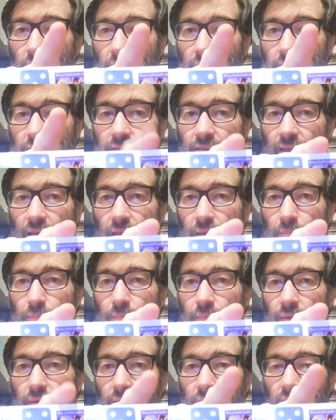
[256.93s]

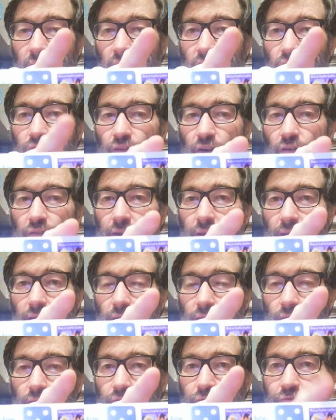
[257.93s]
stamp is very
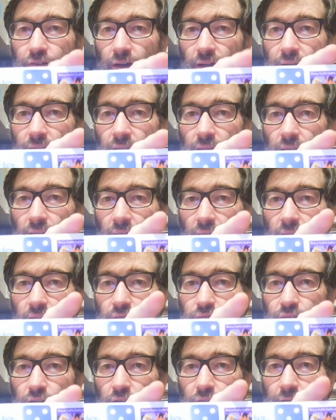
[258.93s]
funny
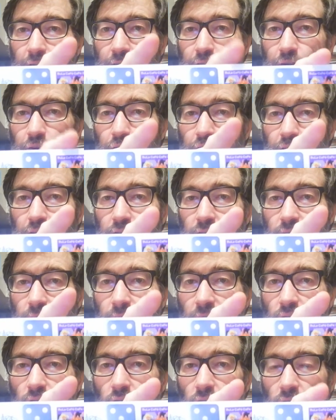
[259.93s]
and very curious,
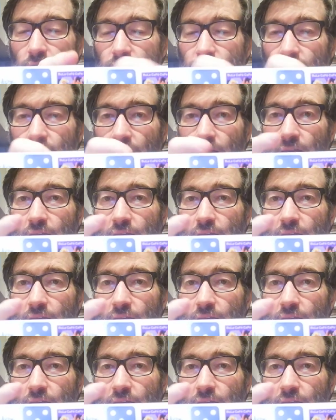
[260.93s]
because